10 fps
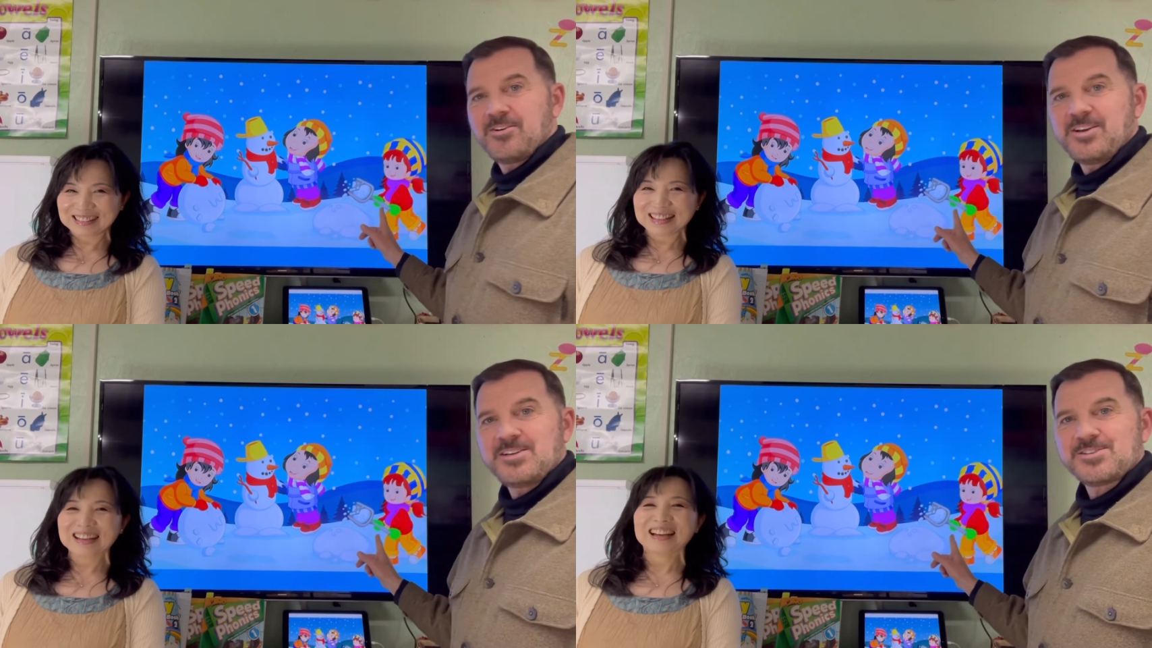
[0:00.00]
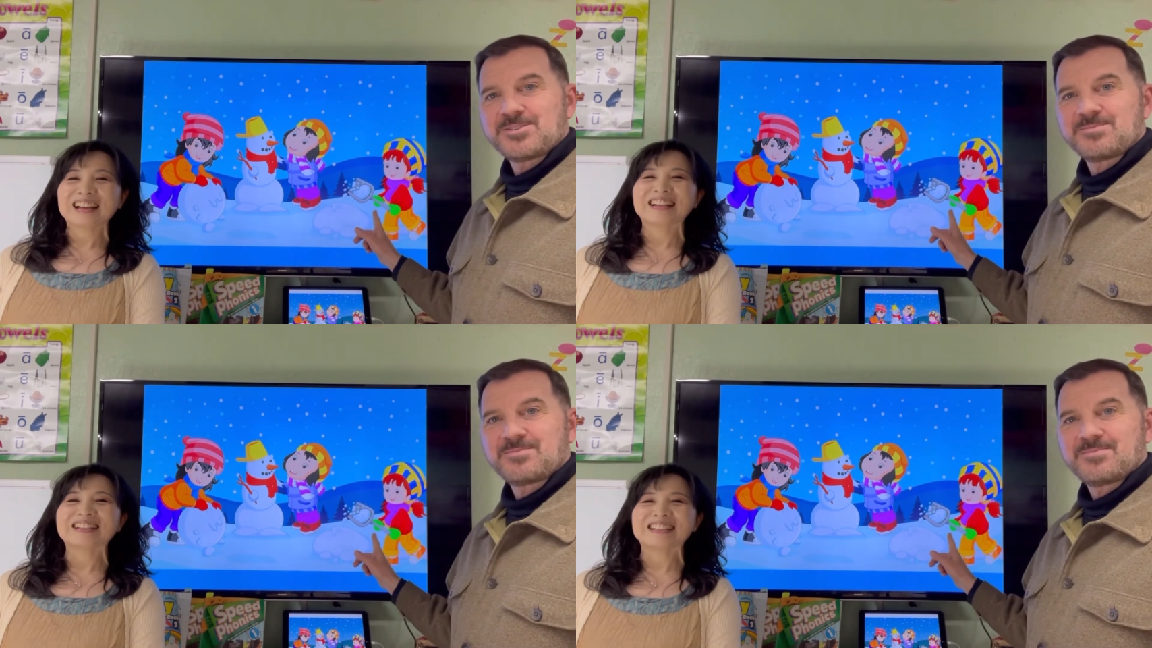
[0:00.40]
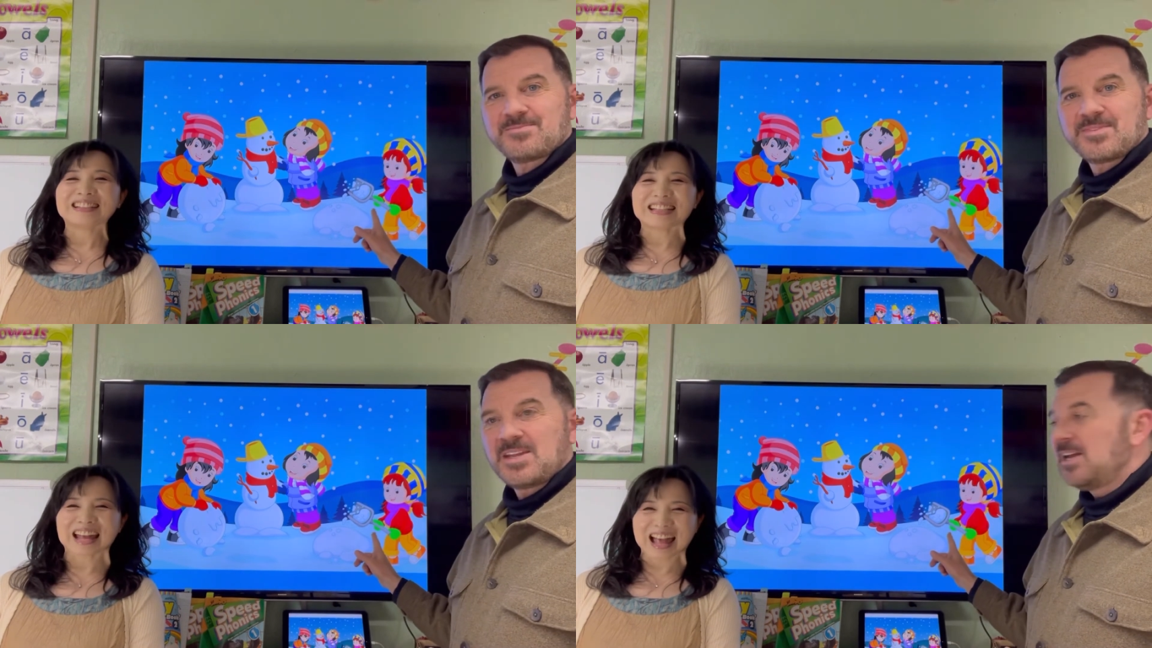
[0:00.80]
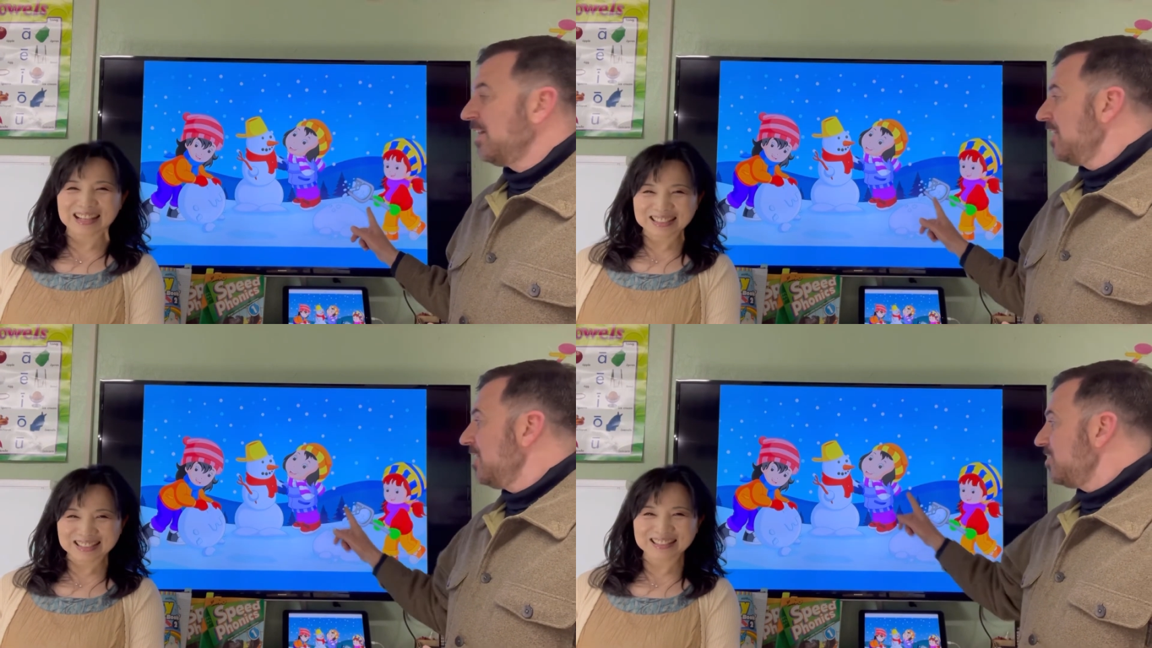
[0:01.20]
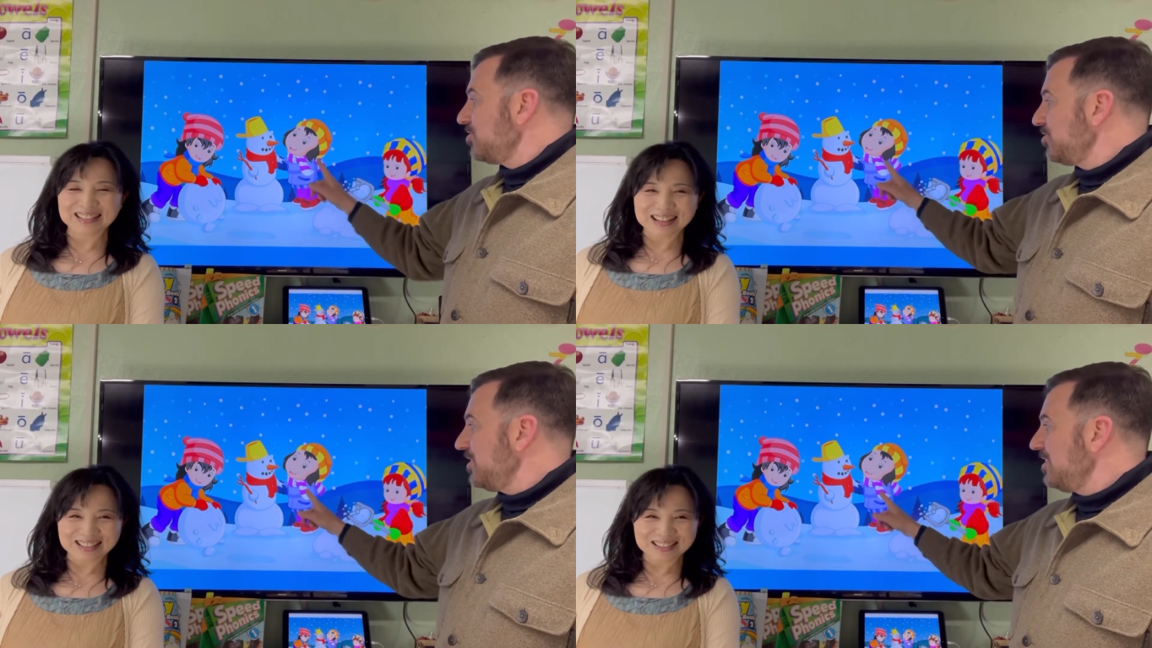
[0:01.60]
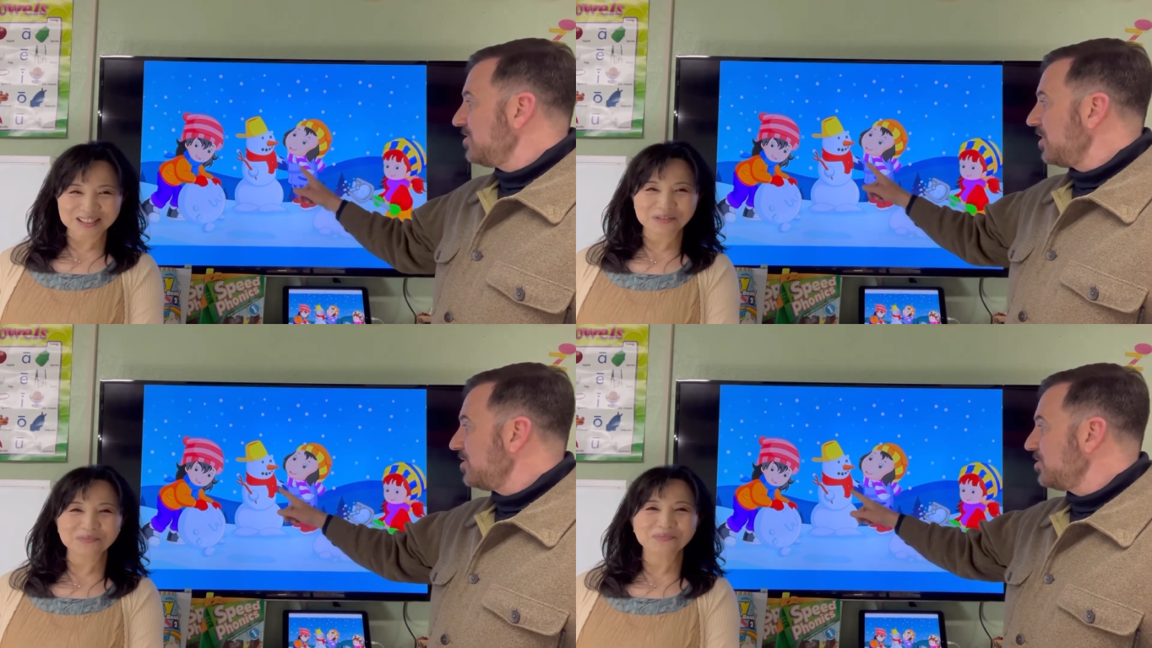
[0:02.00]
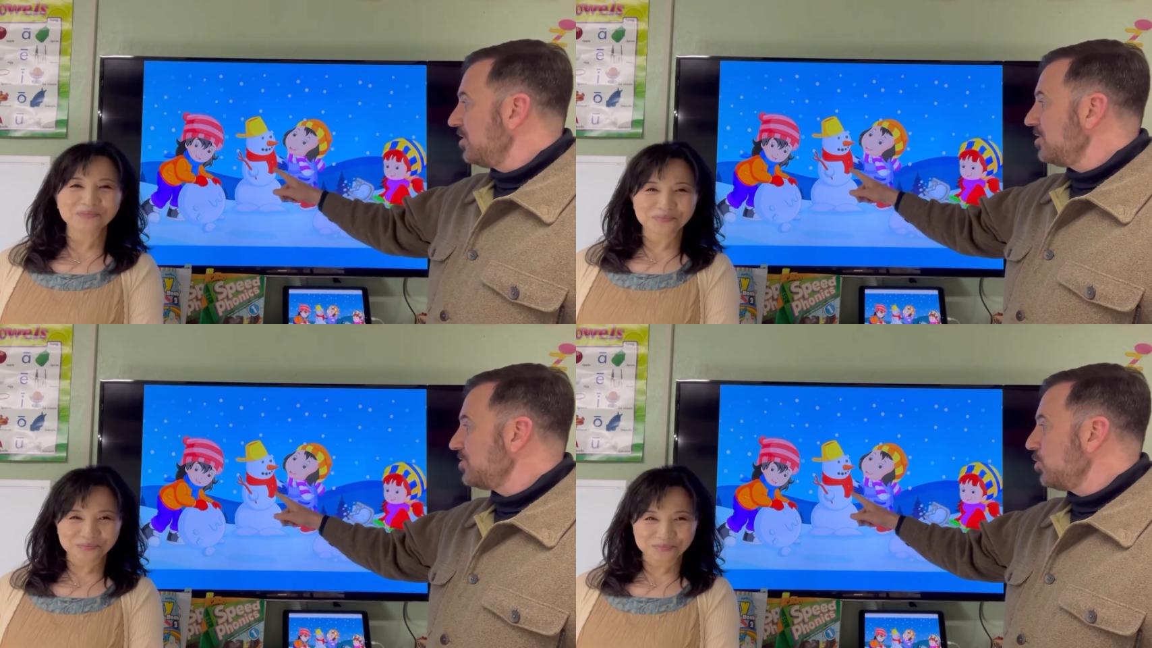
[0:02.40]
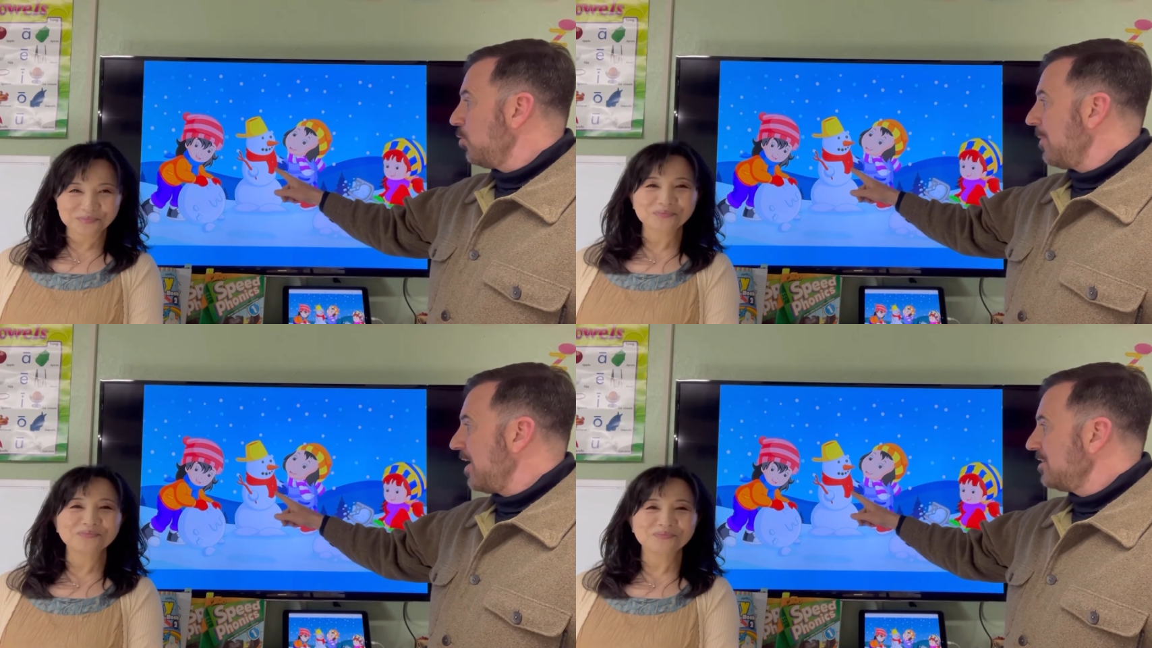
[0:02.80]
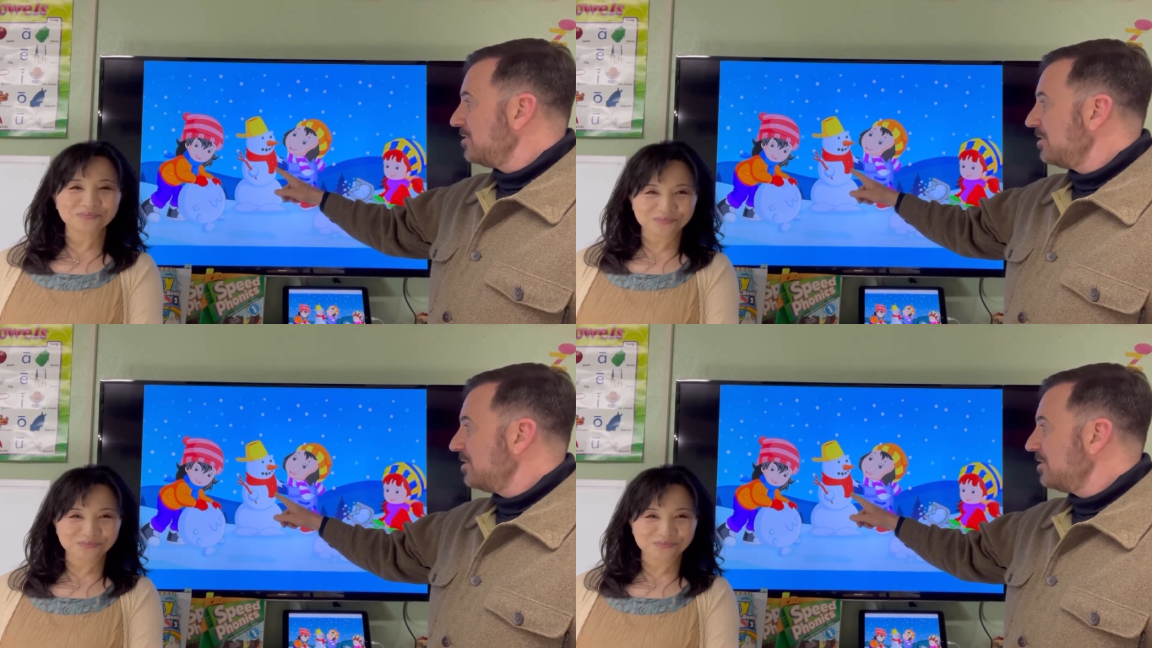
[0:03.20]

Speaker 1: it is. Yes. She's touching the snowman. Mm